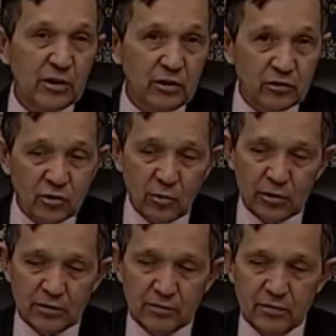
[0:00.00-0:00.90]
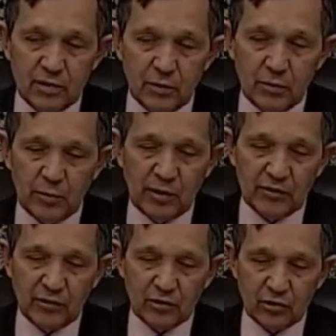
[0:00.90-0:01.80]
determine it would be
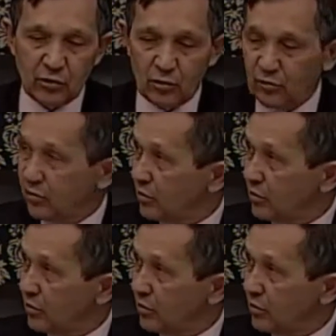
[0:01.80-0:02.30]
beneficial to hold